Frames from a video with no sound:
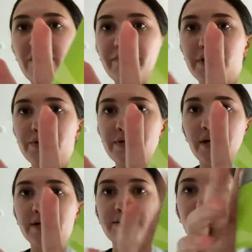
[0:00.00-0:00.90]
I've been using.
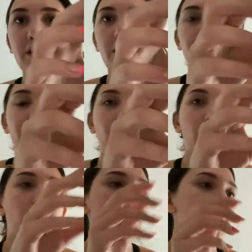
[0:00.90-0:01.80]
It's the, the
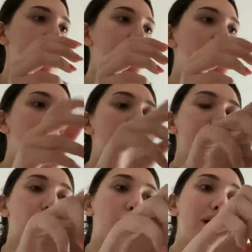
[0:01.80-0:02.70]
Golde
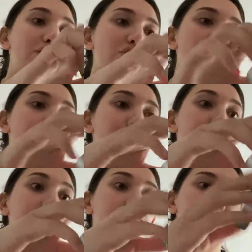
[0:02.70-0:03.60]
pure matcha. I
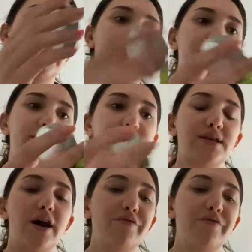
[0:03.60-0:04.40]
really, really like this stuff.